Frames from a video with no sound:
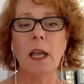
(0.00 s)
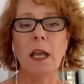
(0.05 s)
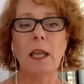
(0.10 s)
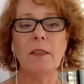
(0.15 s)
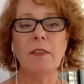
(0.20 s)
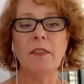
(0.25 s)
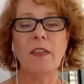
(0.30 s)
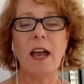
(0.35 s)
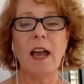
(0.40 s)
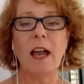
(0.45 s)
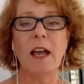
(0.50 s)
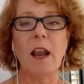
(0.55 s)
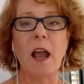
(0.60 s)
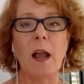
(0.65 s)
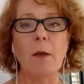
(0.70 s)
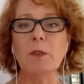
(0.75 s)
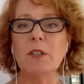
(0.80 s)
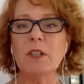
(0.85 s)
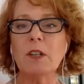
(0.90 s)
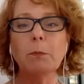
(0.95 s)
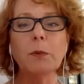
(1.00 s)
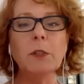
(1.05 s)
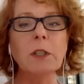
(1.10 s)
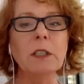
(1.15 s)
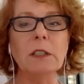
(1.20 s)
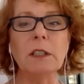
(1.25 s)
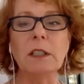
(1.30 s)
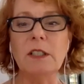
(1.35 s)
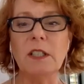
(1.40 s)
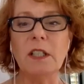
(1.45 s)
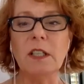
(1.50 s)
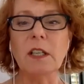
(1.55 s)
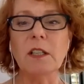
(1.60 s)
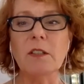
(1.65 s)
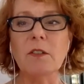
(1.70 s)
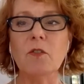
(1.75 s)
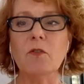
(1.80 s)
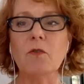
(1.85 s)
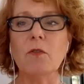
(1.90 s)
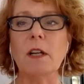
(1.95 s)
that I was completely
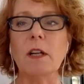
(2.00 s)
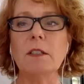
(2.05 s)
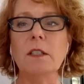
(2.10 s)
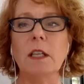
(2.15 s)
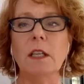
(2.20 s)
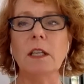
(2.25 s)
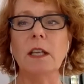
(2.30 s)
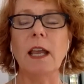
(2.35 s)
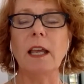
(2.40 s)
deconstructed